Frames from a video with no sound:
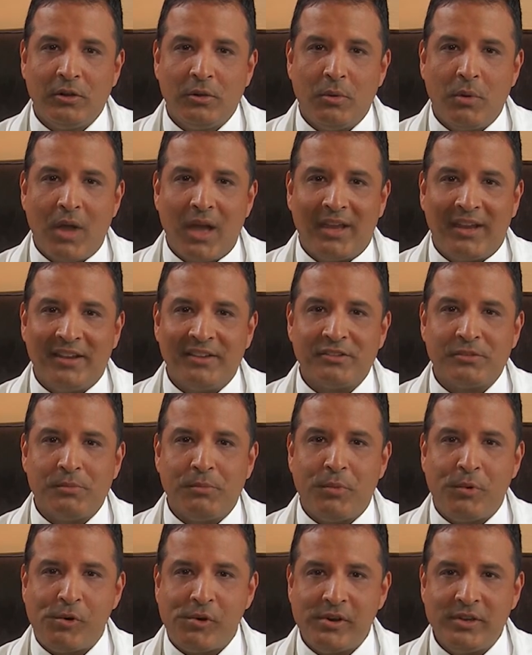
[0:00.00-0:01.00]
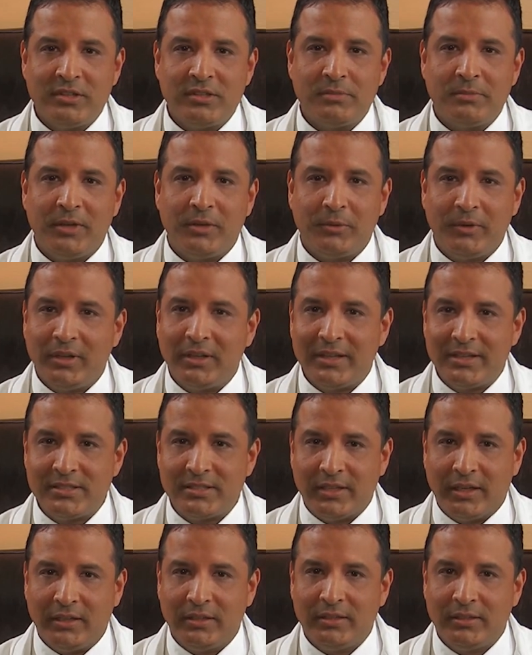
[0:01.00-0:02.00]
While it is important to be
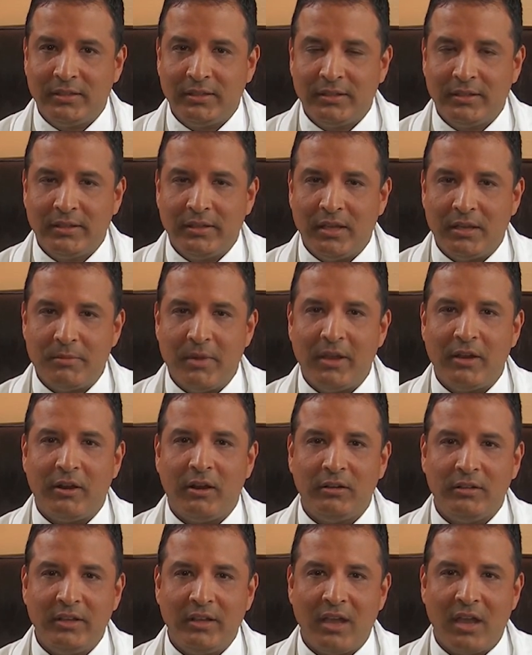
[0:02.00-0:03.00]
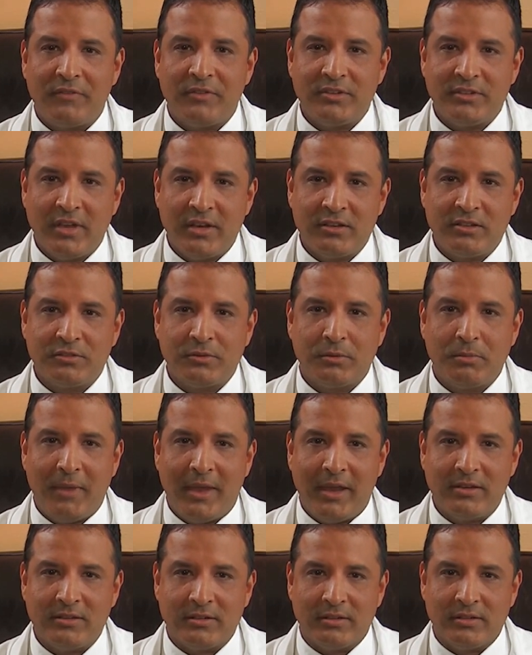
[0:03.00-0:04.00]
realistic, in my early conversations with
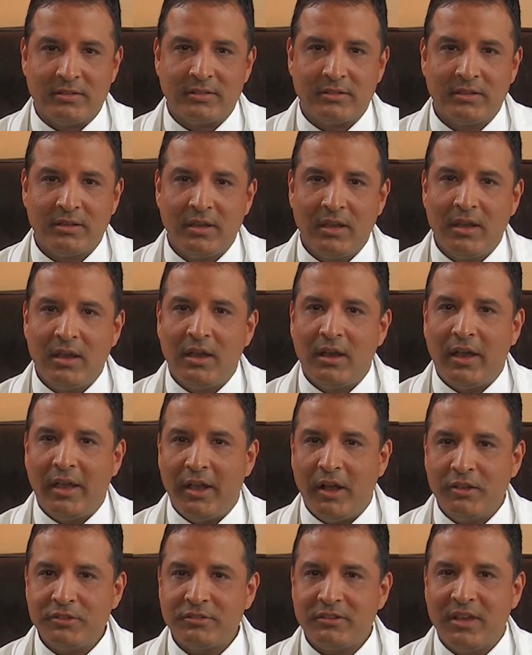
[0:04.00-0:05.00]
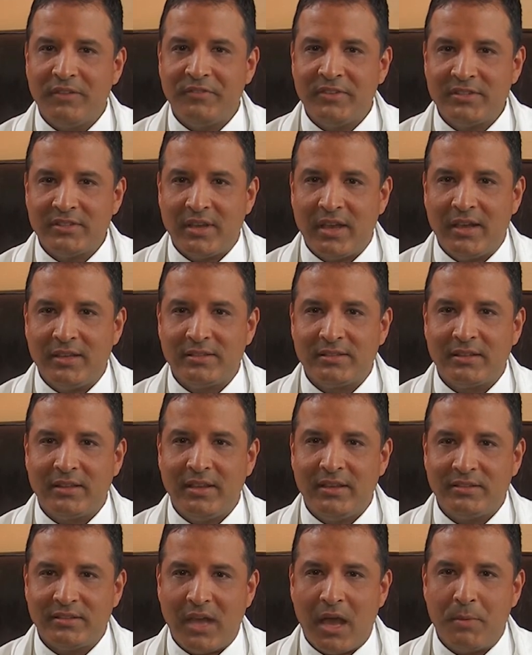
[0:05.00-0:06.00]
patients, I also emphasize
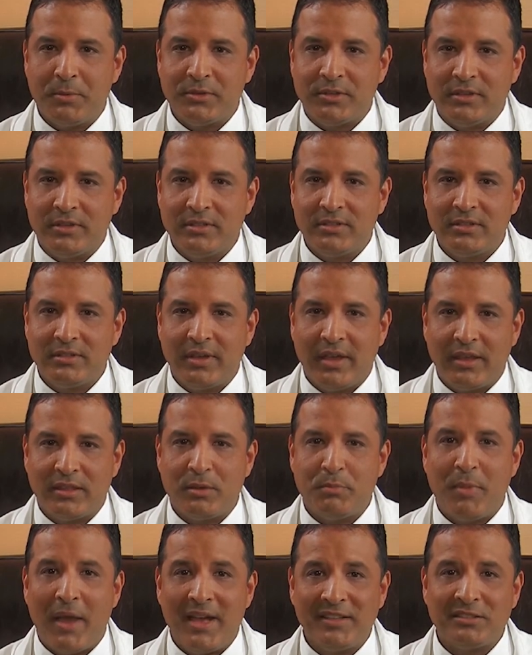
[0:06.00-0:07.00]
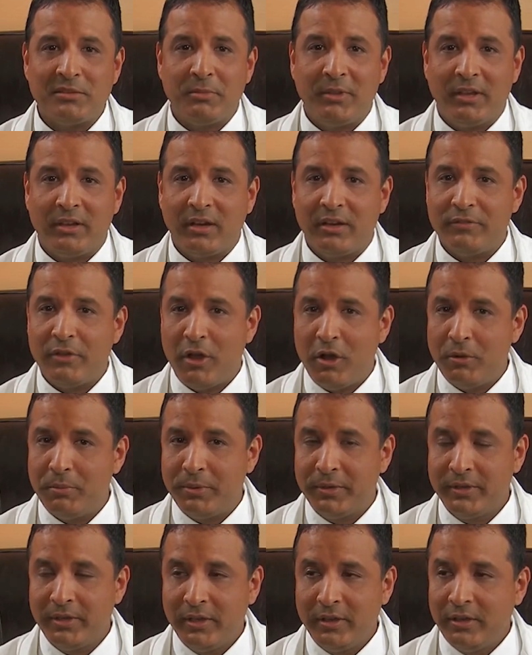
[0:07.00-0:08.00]
these options and the possibility of hope
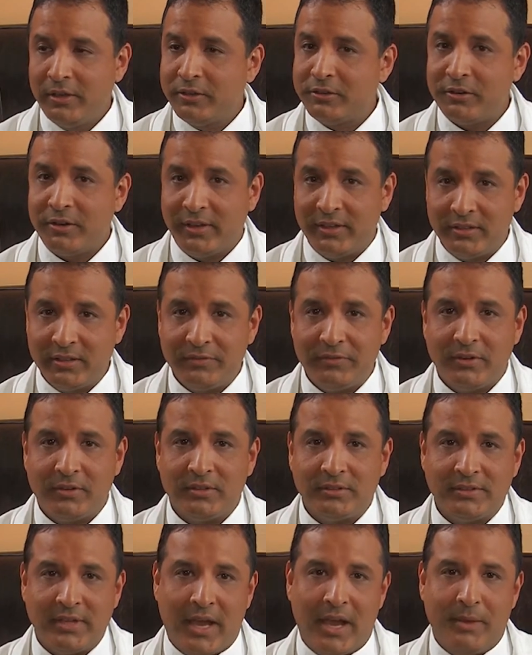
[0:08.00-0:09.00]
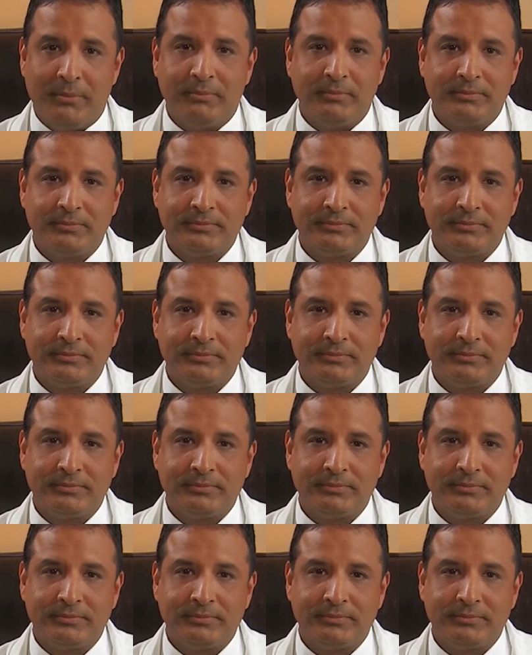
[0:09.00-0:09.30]
during a difficult time.